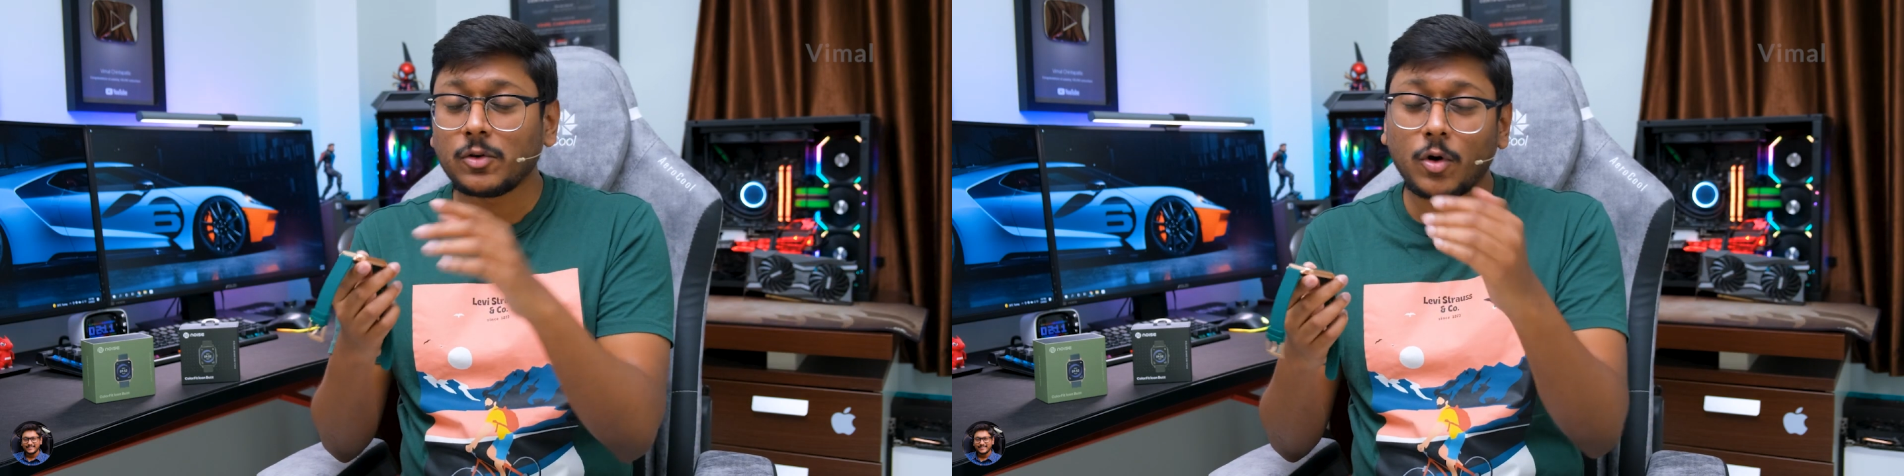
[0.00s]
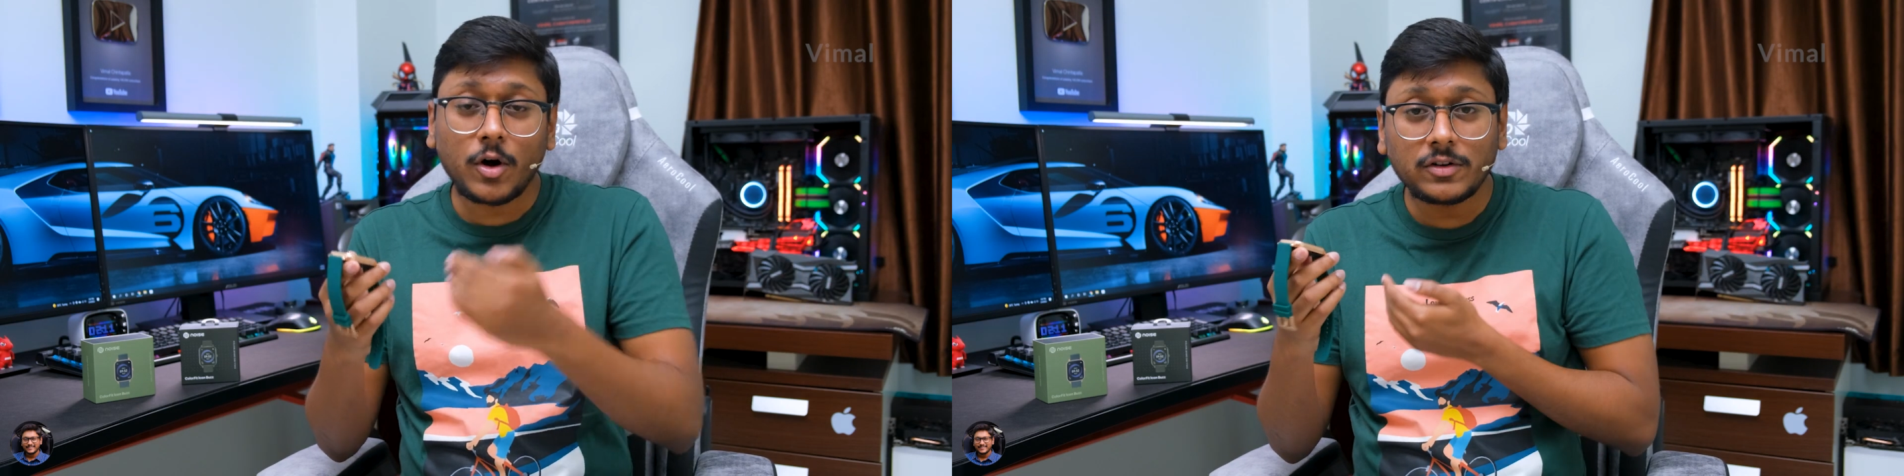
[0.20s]

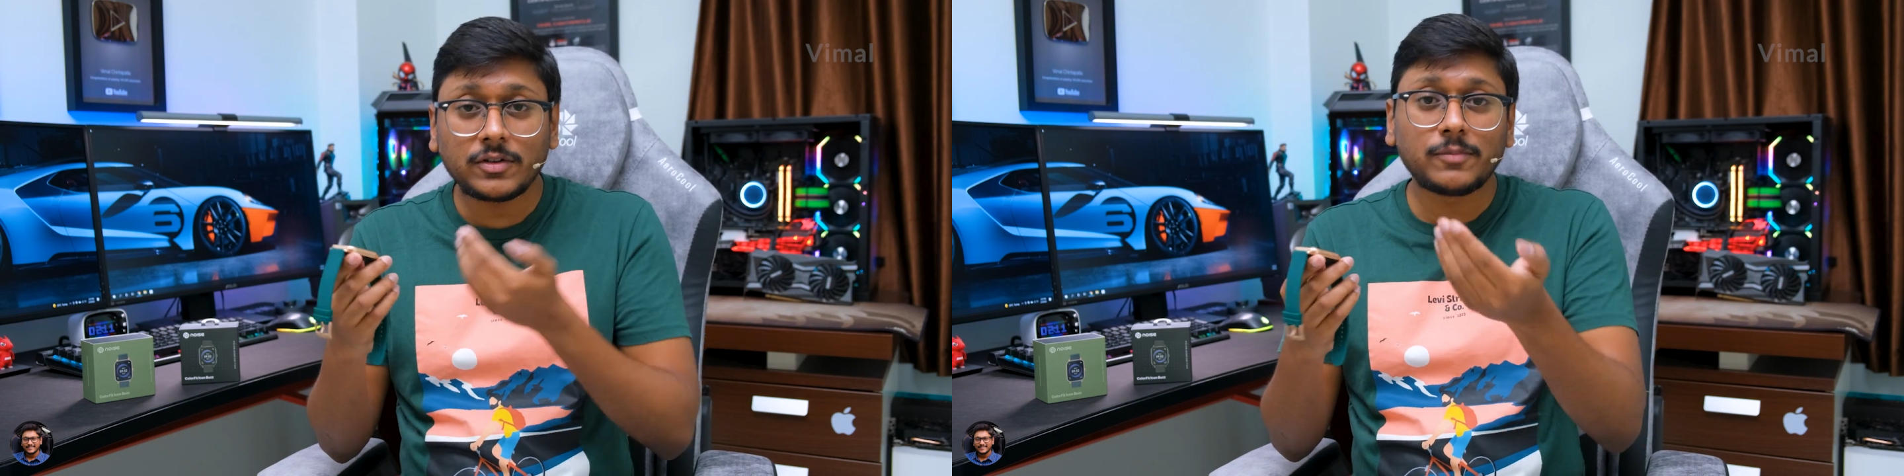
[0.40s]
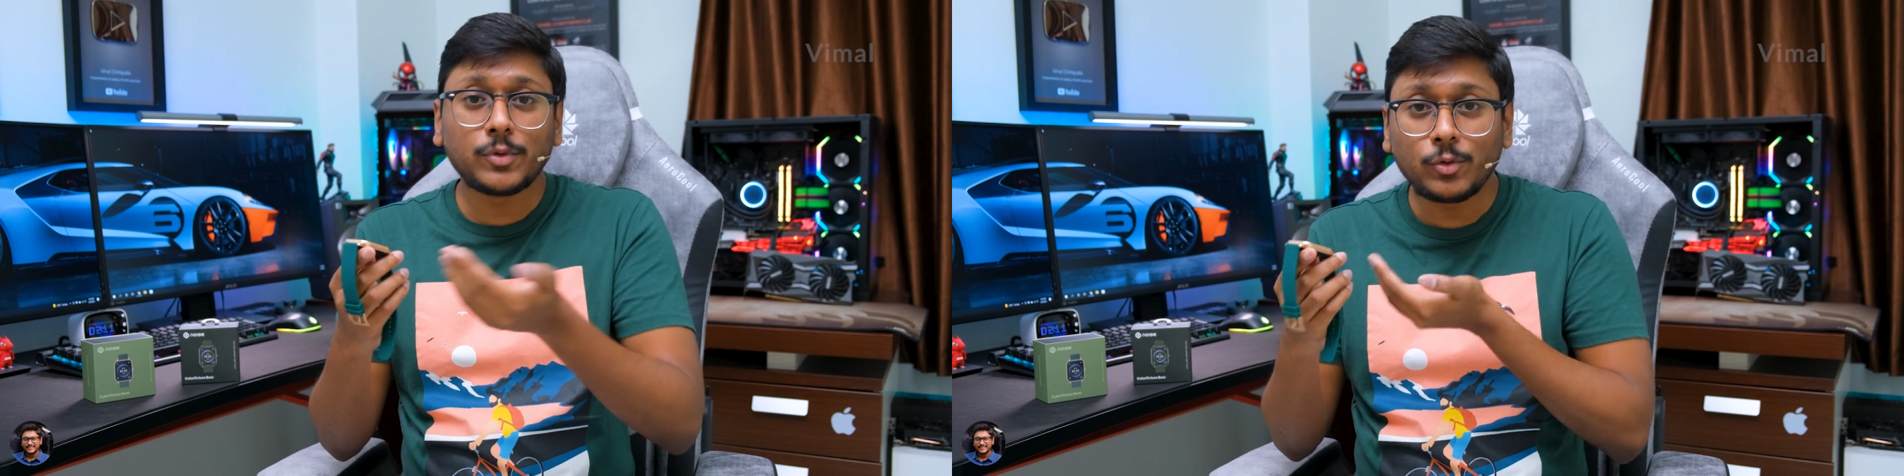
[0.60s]

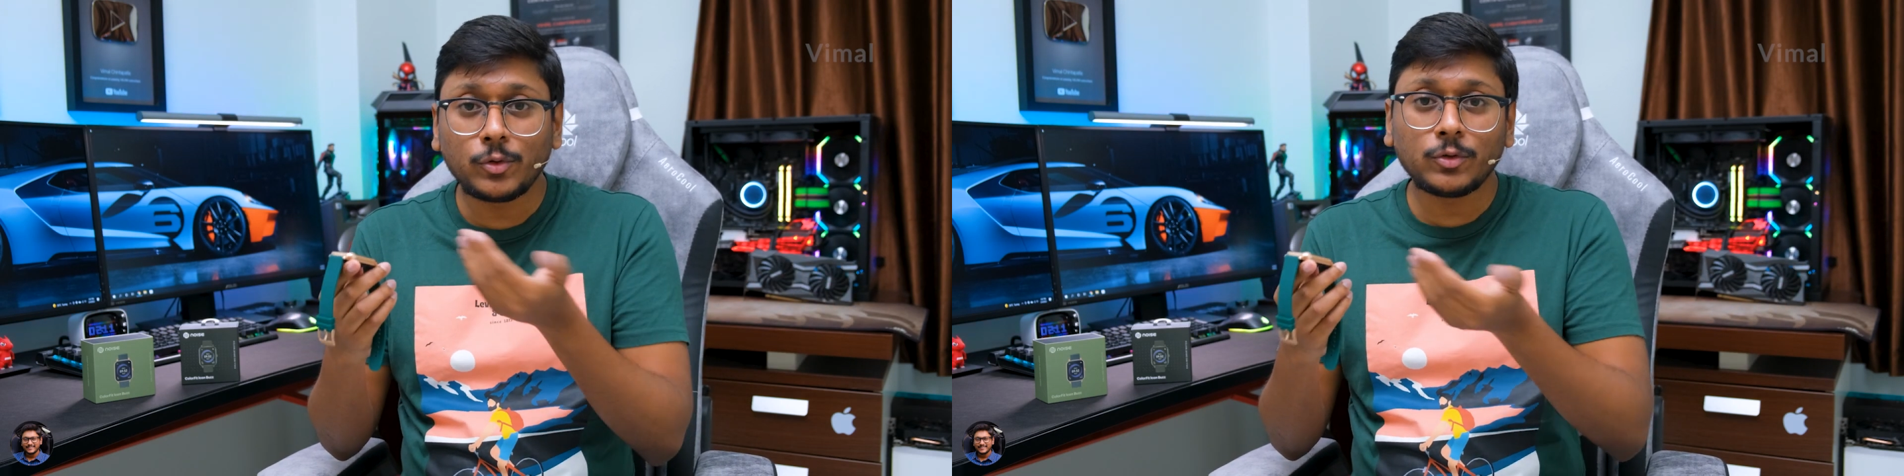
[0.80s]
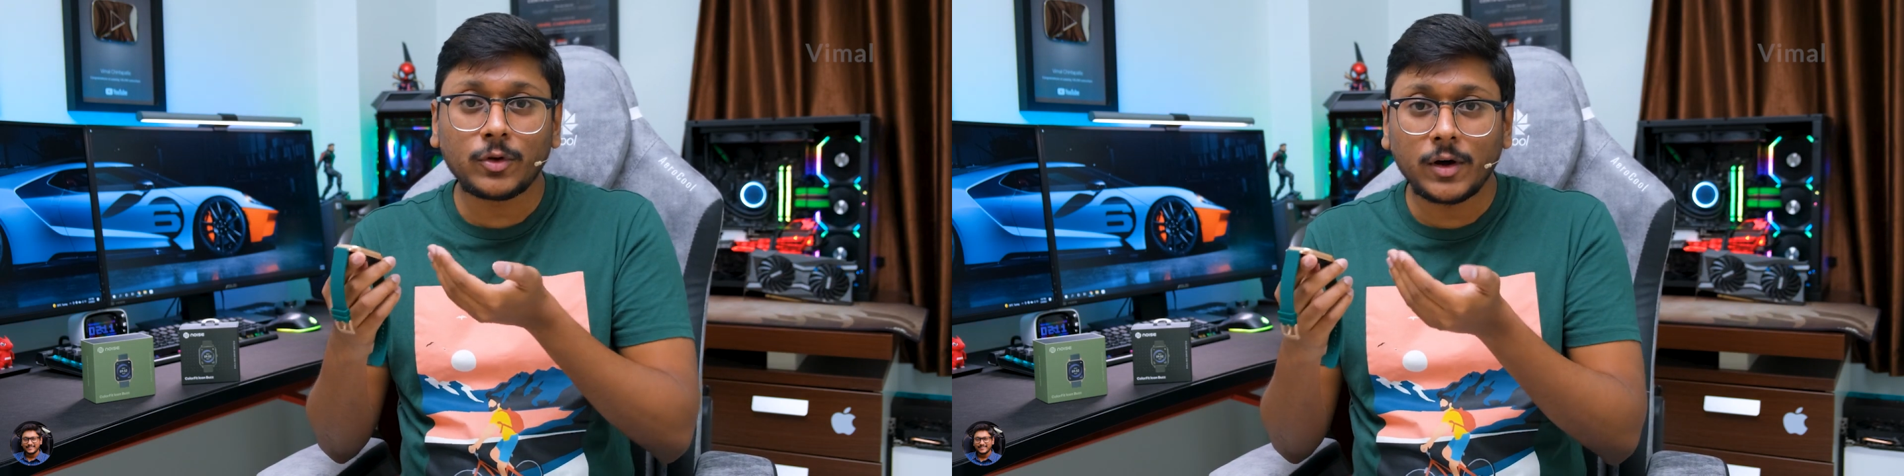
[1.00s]
lots of
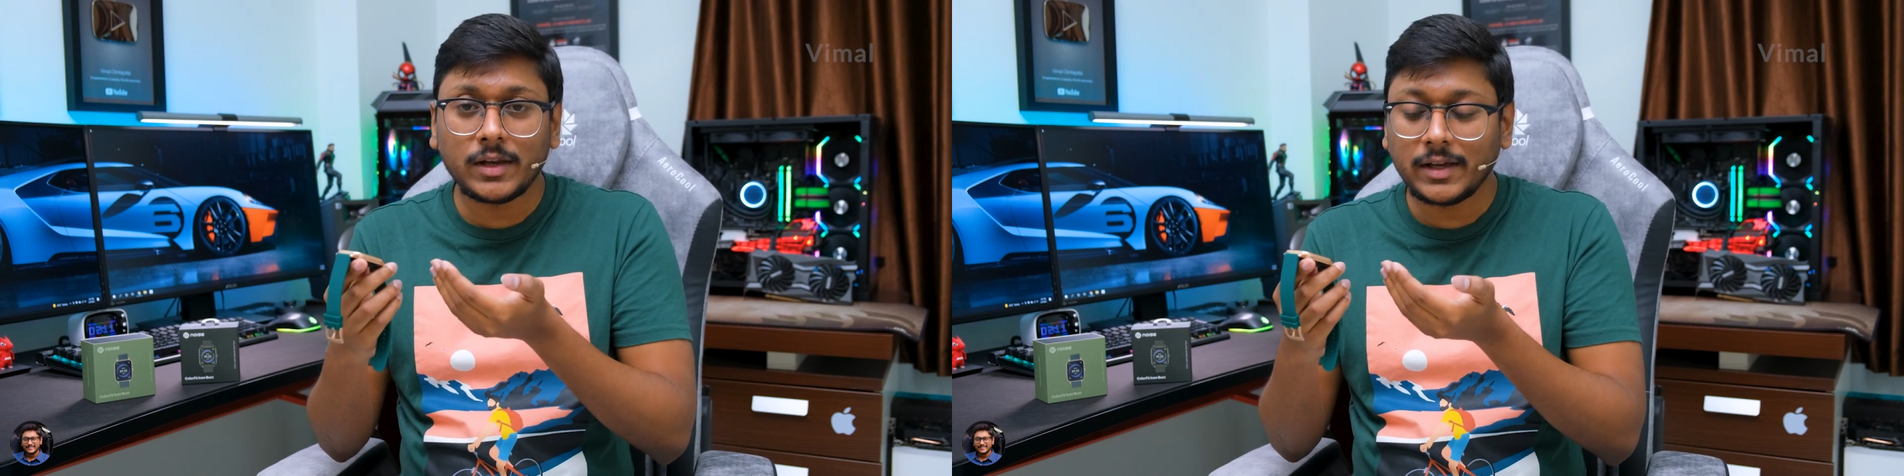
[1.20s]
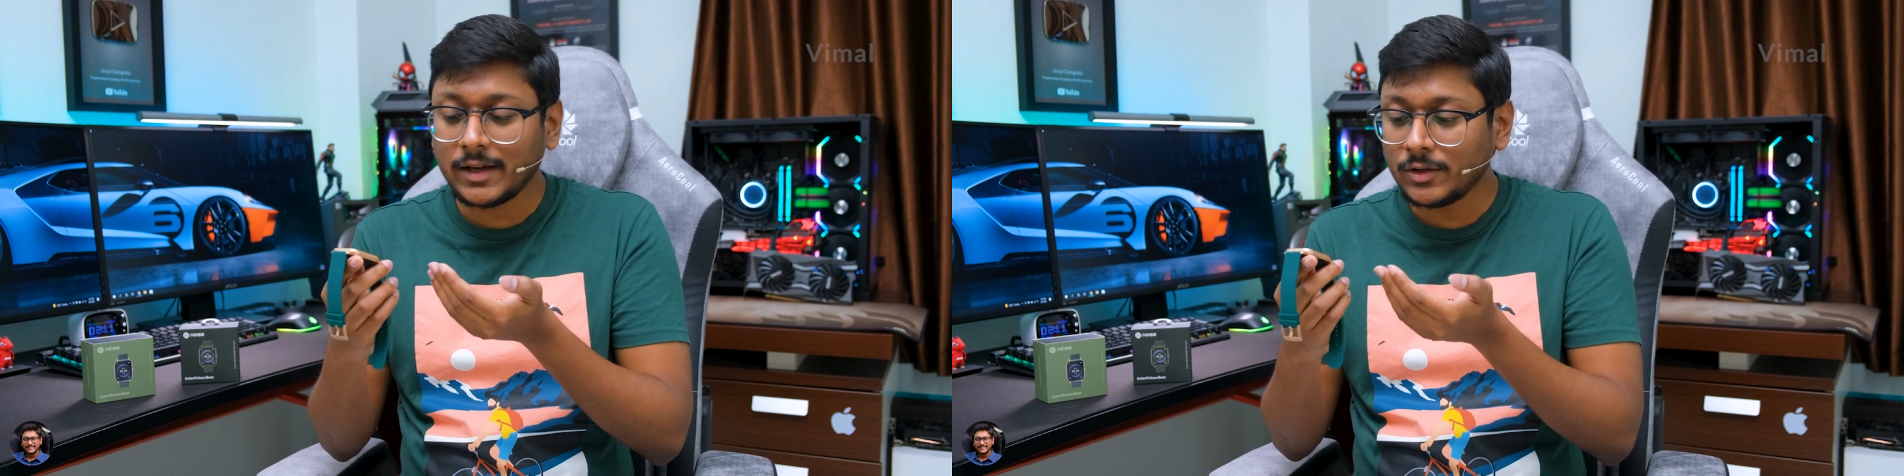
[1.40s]
bluetooth calling